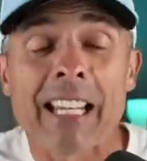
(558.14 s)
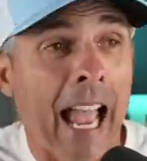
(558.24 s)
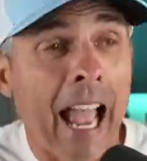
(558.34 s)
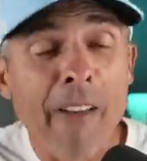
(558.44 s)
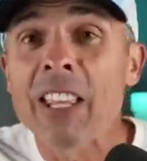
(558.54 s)

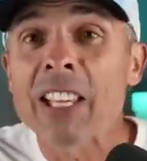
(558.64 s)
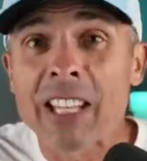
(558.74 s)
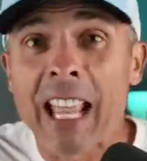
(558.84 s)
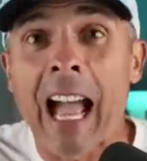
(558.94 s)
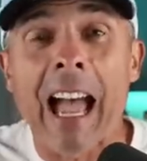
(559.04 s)
have
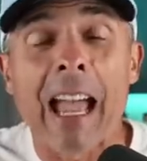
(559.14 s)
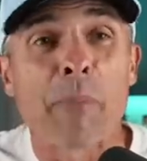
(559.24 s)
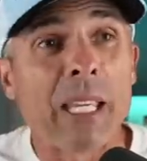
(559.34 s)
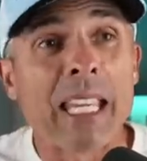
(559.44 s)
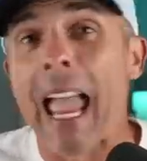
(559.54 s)
this guy
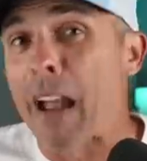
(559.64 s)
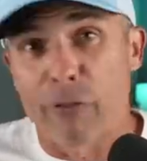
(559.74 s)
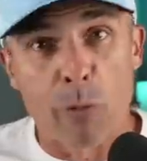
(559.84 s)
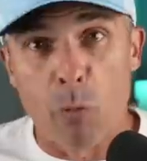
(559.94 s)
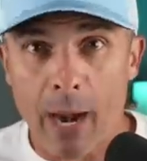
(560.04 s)
be
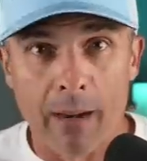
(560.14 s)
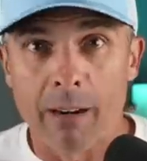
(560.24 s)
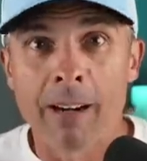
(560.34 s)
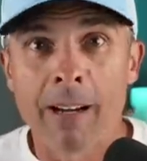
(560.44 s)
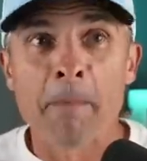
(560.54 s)
everywhere.
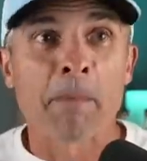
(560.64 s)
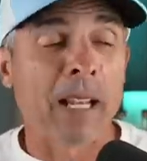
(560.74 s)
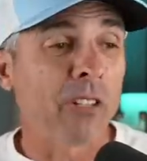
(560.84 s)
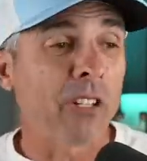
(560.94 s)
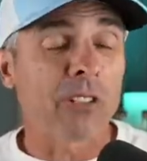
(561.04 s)

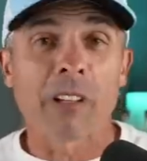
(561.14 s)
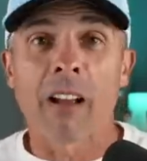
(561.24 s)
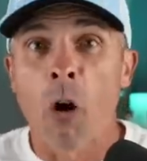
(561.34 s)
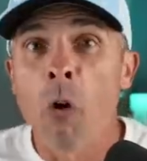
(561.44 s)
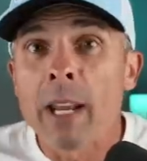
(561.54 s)
And just
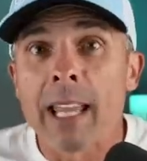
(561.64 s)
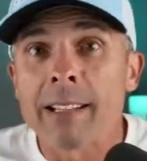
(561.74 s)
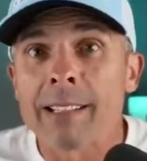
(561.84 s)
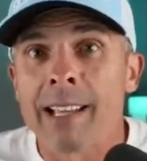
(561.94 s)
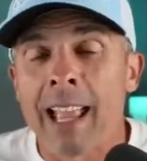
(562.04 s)
own
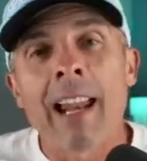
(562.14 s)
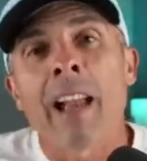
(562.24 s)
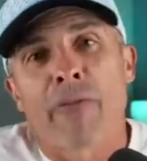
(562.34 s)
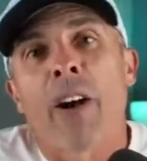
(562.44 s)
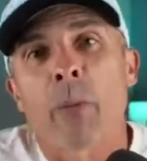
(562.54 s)
it and
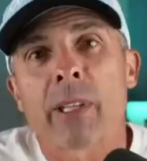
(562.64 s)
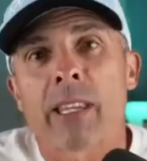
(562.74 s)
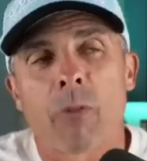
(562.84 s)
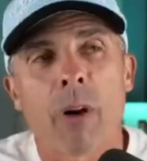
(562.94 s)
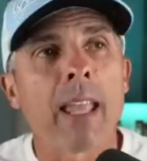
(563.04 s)
have fun with
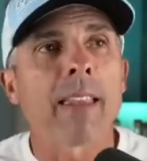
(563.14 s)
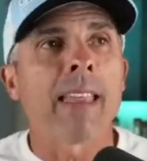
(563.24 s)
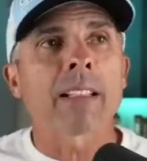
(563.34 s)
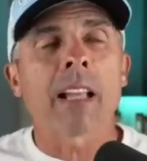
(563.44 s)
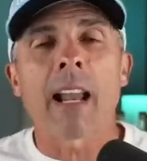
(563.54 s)
it, right?
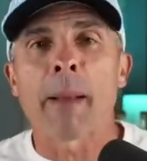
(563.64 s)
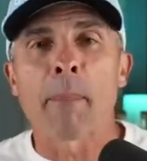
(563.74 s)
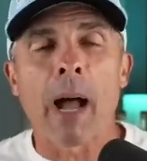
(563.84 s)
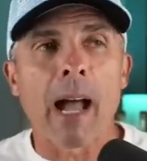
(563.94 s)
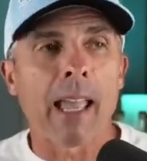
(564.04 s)
That's kind of
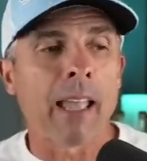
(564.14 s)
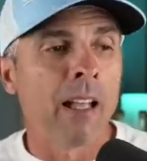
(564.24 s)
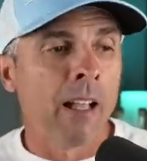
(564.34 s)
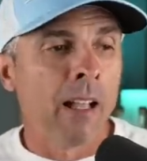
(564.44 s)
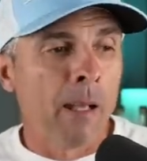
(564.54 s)
my
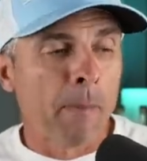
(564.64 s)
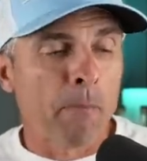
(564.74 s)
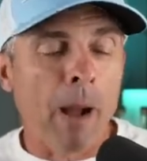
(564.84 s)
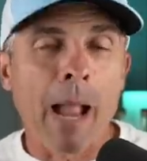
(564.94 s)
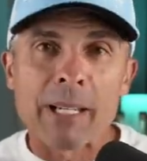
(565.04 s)

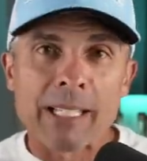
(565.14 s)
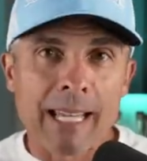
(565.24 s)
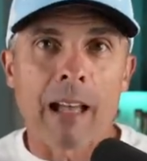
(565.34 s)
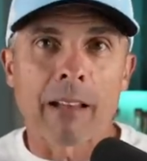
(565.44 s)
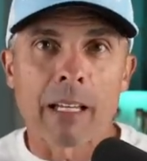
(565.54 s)

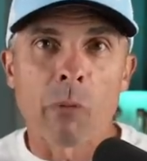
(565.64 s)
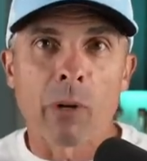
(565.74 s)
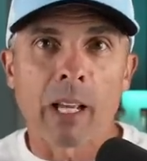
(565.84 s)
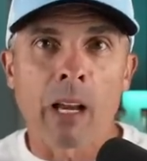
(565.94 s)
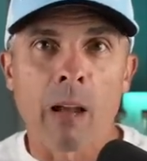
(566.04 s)
mentality
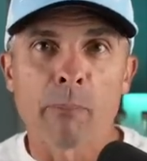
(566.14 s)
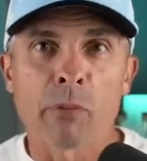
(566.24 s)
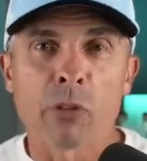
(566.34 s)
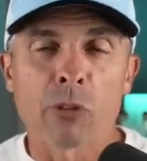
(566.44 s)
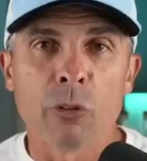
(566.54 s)
when it
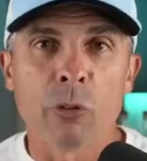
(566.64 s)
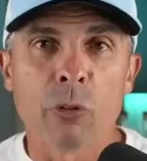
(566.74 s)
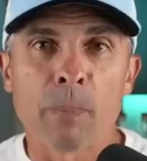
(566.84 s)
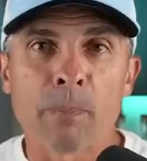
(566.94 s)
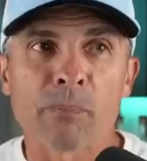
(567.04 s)
comes
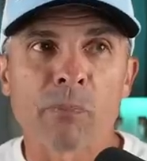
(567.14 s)
to